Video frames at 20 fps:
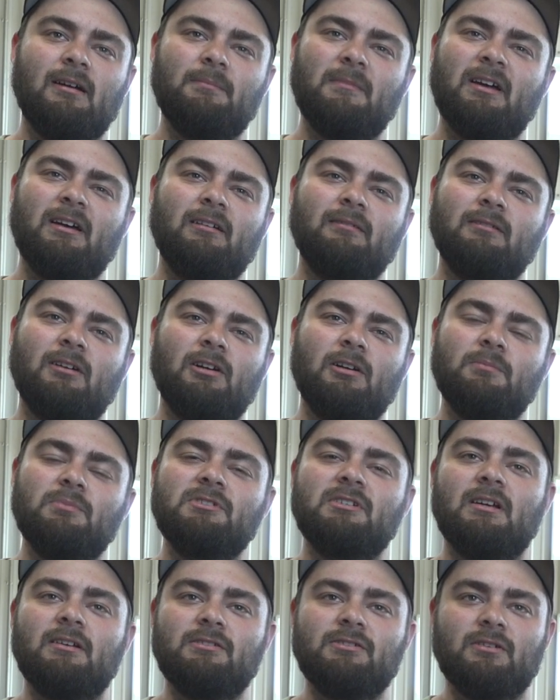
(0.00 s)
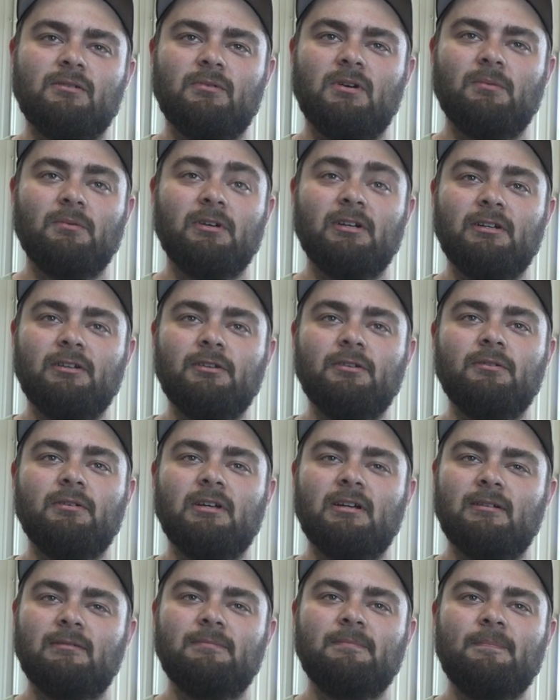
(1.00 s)
I'm not 100% sure what we're going to do
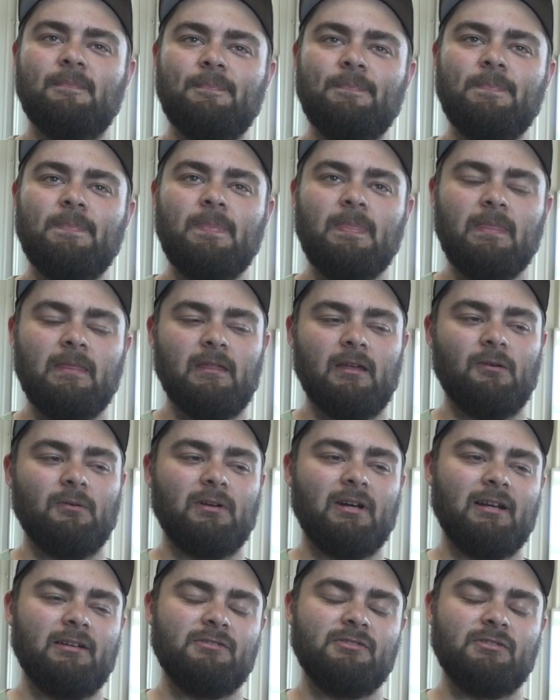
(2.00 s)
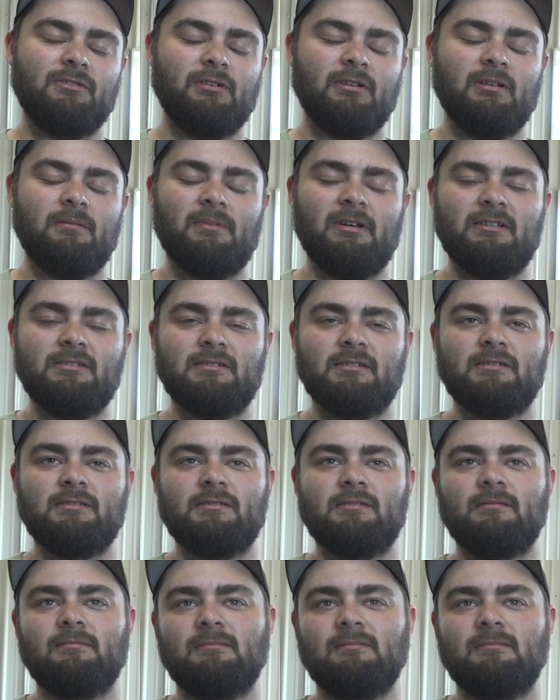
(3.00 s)
yet. Mm-hmm. You know, we're kind of just learning the basics.